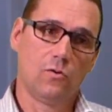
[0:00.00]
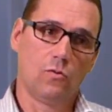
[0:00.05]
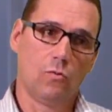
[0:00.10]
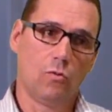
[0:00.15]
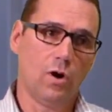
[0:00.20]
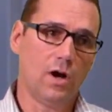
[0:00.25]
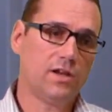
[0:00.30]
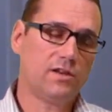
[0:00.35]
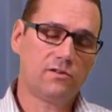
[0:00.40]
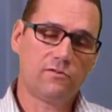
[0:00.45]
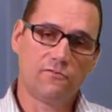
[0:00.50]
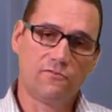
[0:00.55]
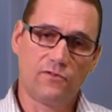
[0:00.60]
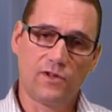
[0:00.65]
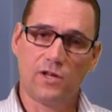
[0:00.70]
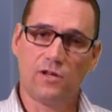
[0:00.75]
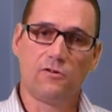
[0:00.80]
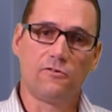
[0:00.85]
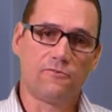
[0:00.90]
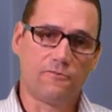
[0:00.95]
what
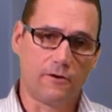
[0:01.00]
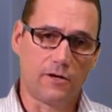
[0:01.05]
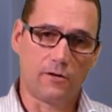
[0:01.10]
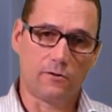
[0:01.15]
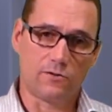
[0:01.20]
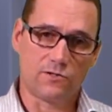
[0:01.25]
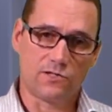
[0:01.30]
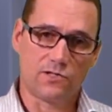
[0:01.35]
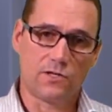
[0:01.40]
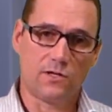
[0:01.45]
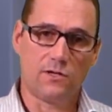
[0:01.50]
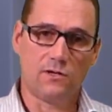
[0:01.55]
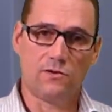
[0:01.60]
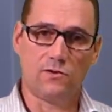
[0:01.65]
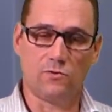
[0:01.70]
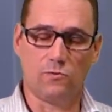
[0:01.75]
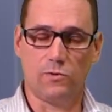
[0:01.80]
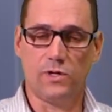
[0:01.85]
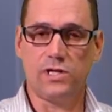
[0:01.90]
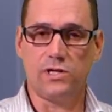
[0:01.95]
video frequency
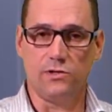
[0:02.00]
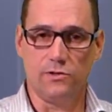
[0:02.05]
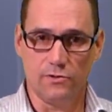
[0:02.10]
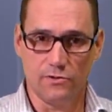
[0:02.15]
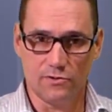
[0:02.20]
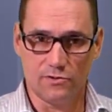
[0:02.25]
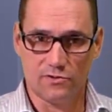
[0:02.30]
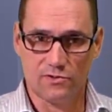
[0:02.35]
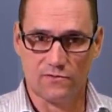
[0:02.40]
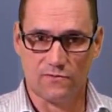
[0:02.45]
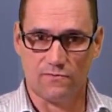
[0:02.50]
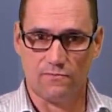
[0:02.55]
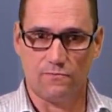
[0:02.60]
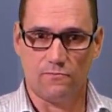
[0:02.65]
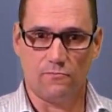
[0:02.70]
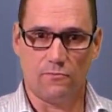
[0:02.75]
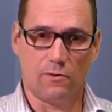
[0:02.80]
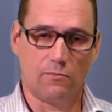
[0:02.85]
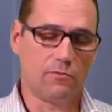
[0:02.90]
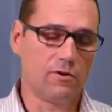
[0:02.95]
do we use
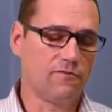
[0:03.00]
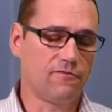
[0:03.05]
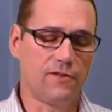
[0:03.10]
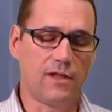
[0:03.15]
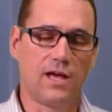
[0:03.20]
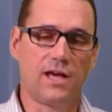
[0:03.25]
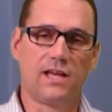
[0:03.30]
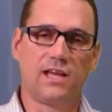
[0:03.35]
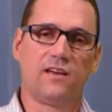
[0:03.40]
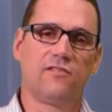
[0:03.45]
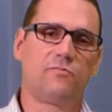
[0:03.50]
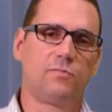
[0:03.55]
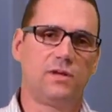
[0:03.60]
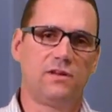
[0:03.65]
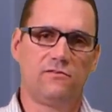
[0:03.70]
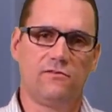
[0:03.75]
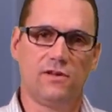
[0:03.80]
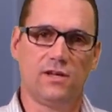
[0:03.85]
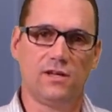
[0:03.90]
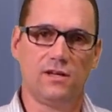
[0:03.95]
when we're flying
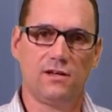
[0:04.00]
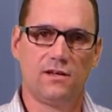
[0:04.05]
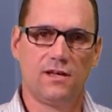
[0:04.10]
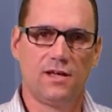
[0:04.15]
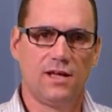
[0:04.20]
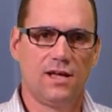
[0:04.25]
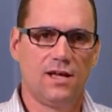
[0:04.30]
FPV?